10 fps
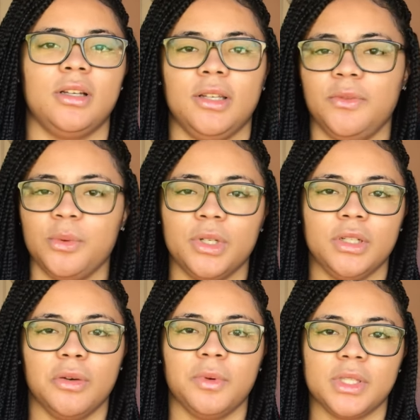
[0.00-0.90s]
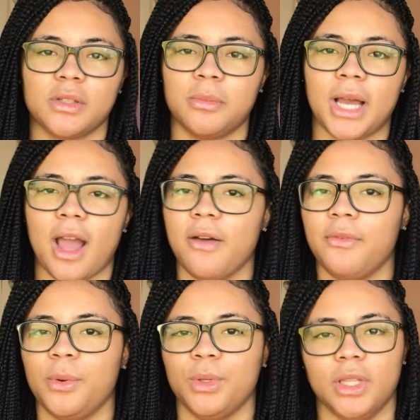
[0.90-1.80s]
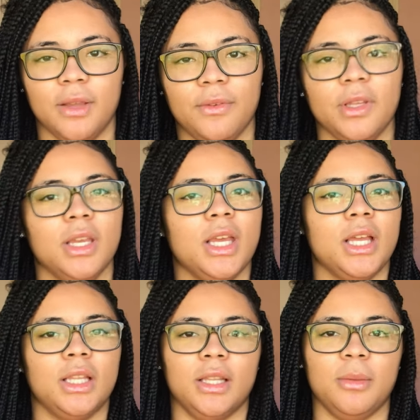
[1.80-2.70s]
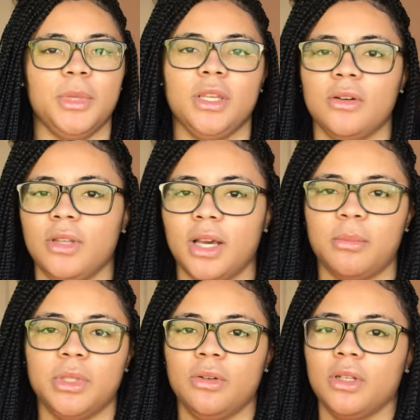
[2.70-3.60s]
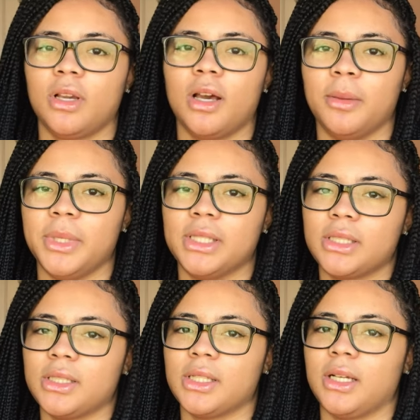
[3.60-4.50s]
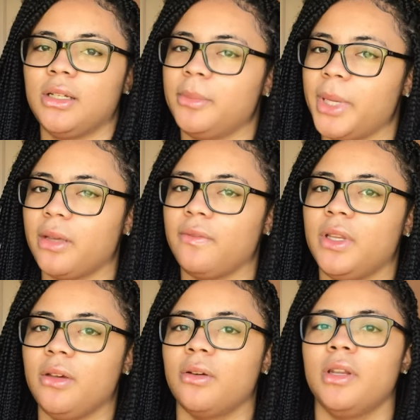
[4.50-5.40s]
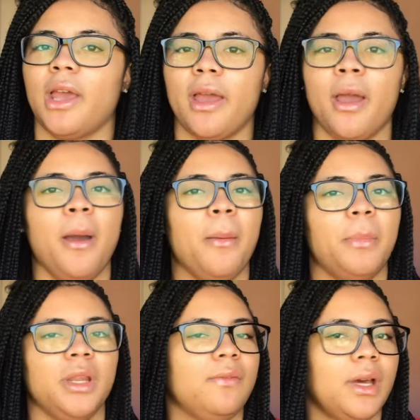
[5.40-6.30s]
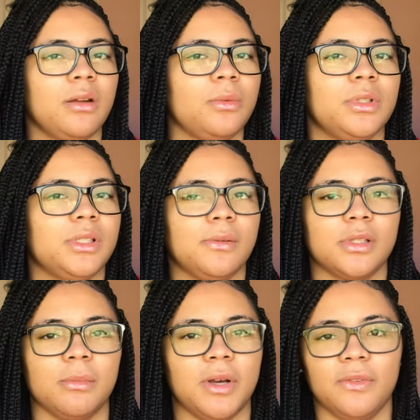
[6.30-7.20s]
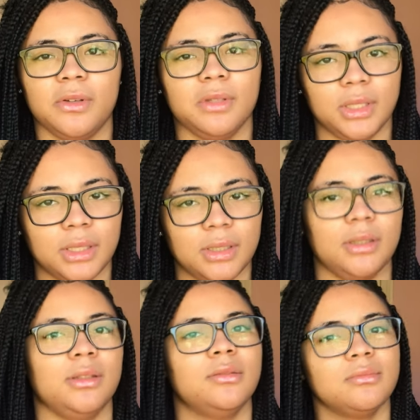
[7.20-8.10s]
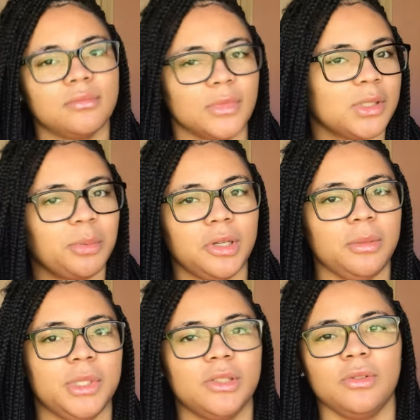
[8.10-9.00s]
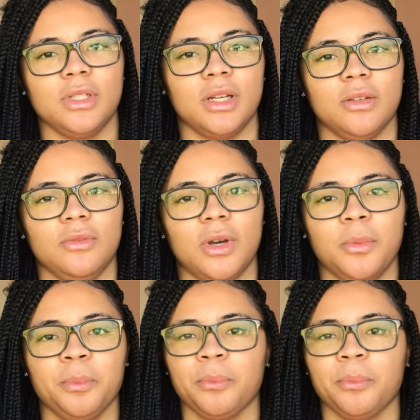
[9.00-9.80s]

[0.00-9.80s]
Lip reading: If you want to know what's on my iPhone 11, let me know down below in the comments, because I could make a video on that. But if y'all don't want to see what's on my phone, then what's the point of me showing y'all? You don't.